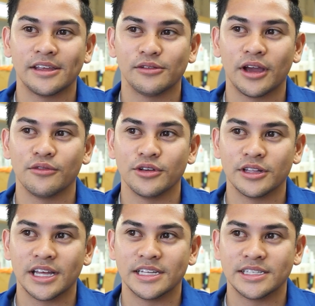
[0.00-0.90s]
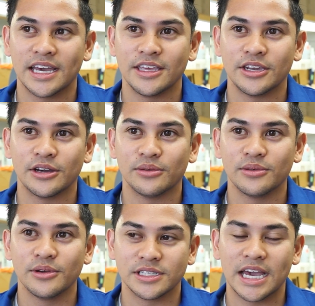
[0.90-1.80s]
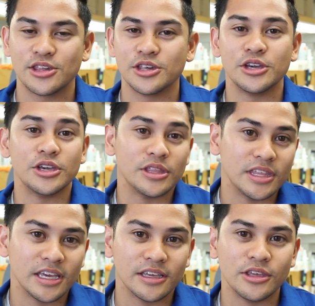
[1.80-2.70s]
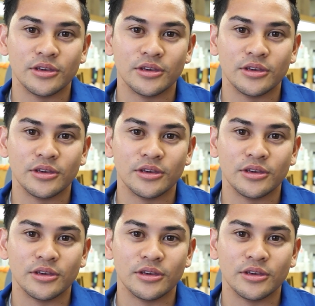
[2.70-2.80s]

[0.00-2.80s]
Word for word: I, I realized that, you know, that's actually a good thing.